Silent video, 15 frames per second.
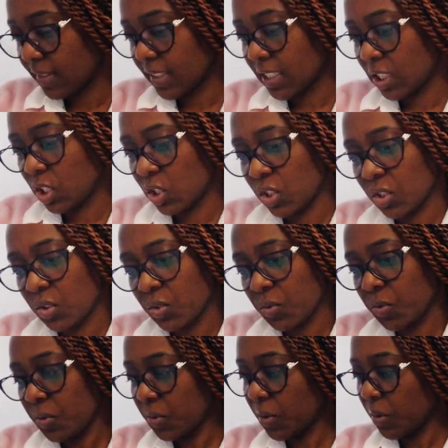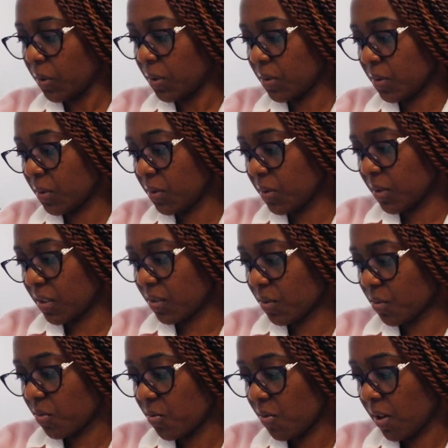It's it's good. It's it's just
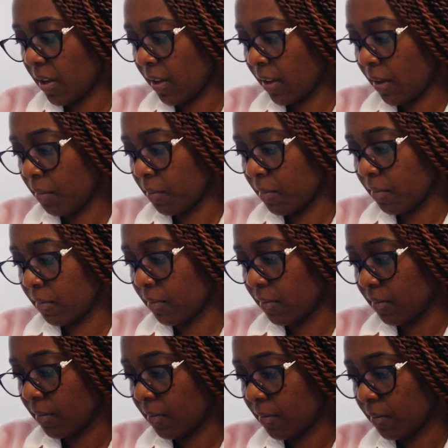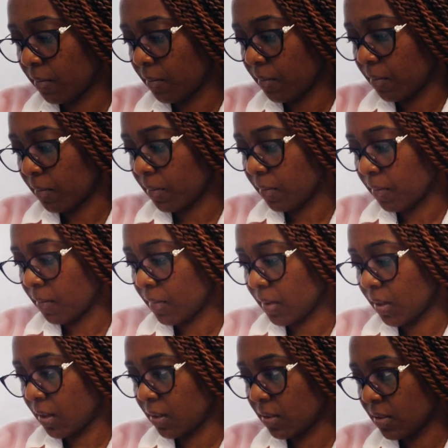who I am.
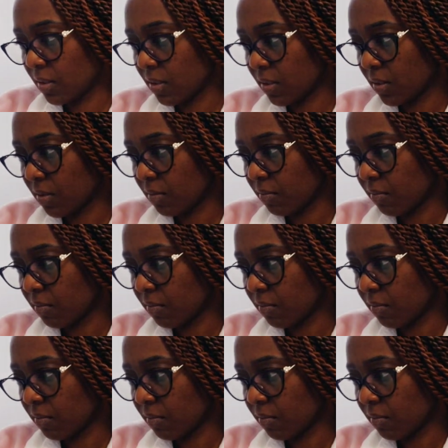It's